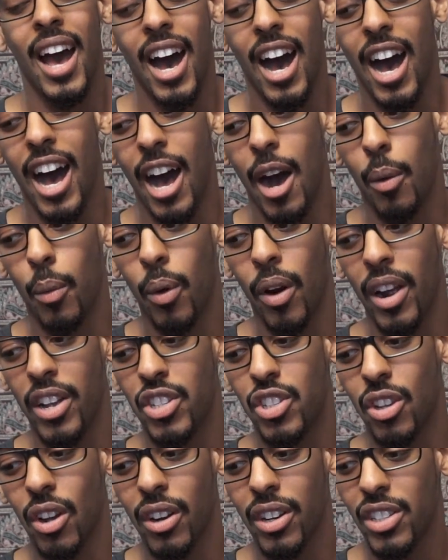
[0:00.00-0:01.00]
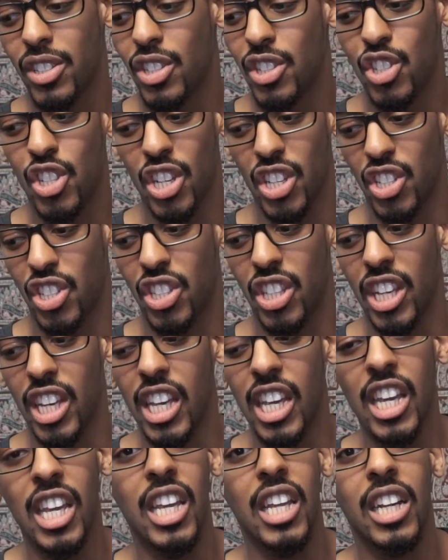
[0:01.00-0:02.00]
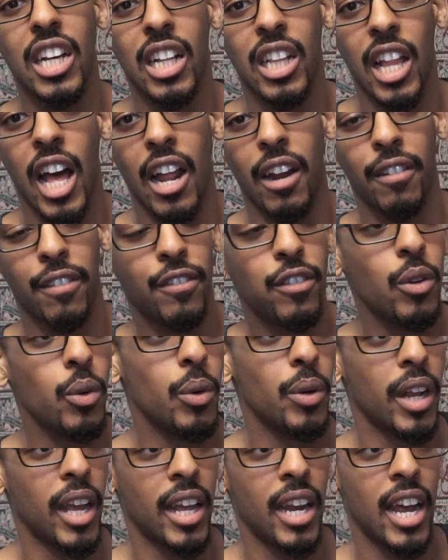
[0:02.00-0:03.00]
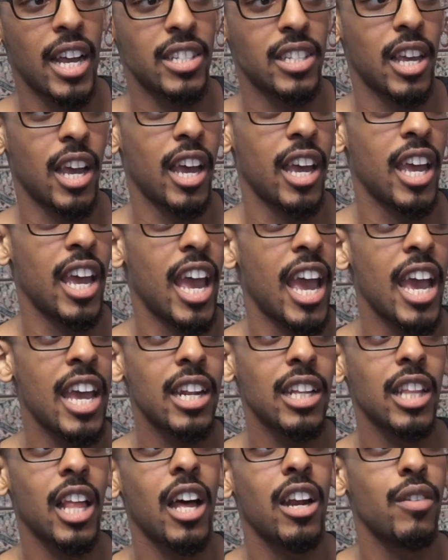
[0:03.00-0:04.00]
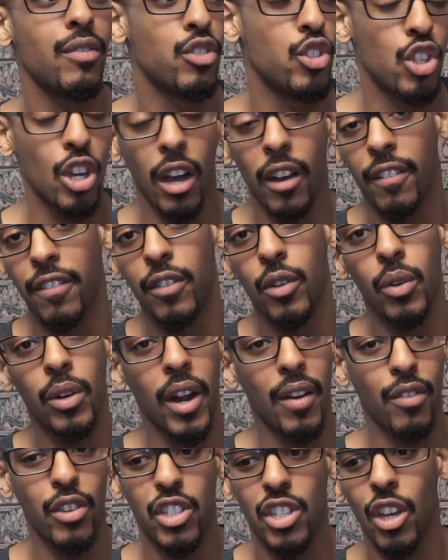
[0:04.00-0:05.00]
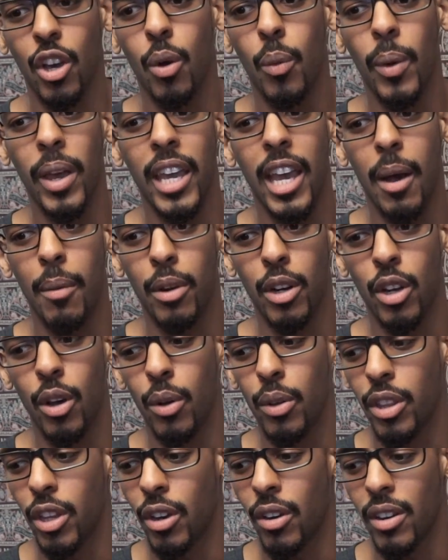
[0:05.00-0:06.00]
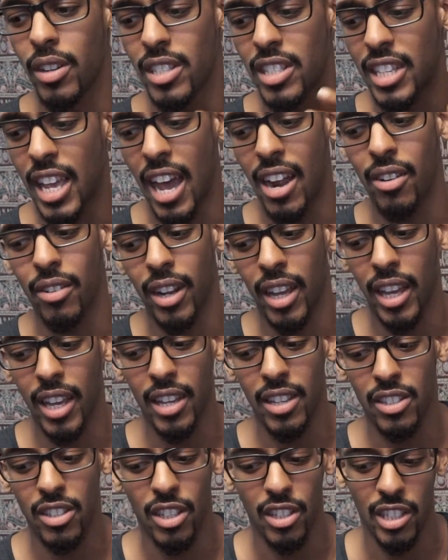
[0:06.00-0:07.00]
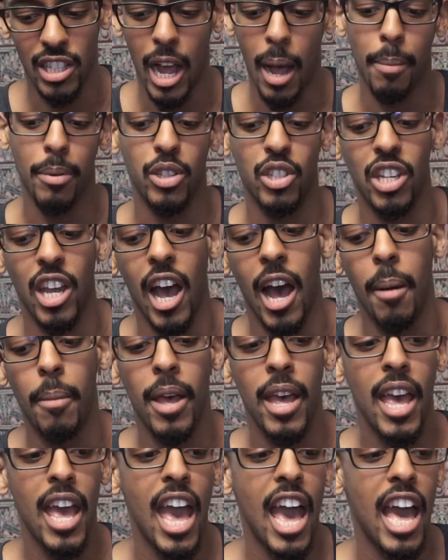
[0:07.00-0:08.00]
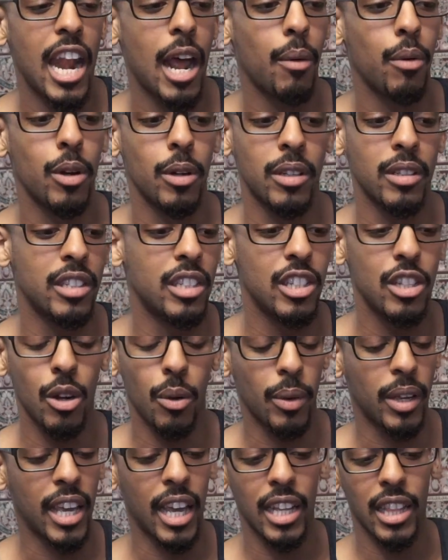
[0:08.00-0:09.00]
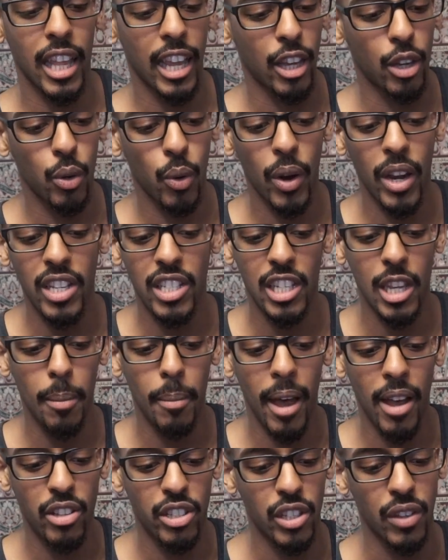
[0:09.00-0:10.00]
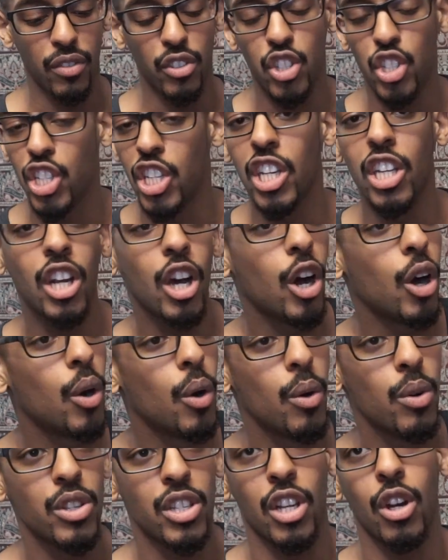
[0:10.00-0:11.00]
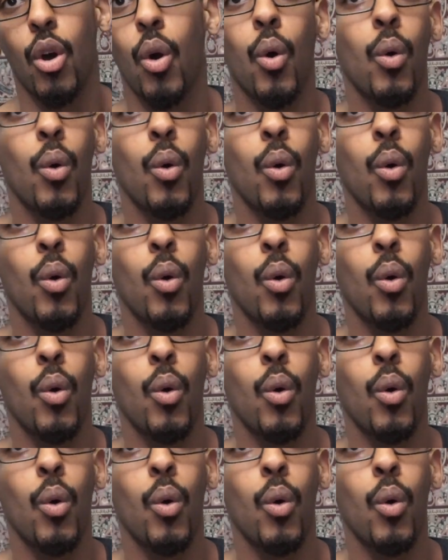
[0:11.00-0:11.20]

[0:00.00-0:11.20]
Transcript: where I started to just eat a lot of food. And as I ate a lot of junk food every single week, I would go there on Saturdays to Stop and Shop, and I would, get like crazy amounts of Cheetos and